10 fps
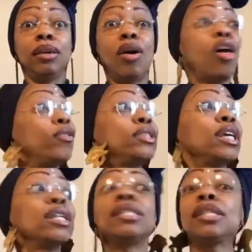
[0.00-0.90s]
all of a
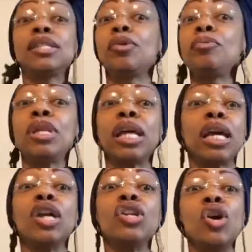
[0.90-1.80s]
sudden, it's just going to be like
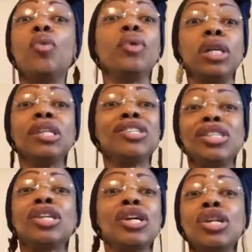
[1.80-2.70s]
a knowing. You're
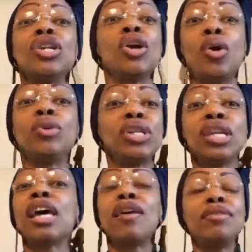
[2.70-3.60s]
just going to know. You're going
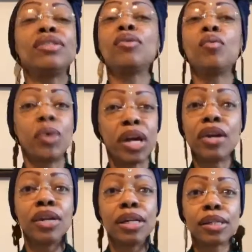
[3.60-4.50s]
to have this awareness.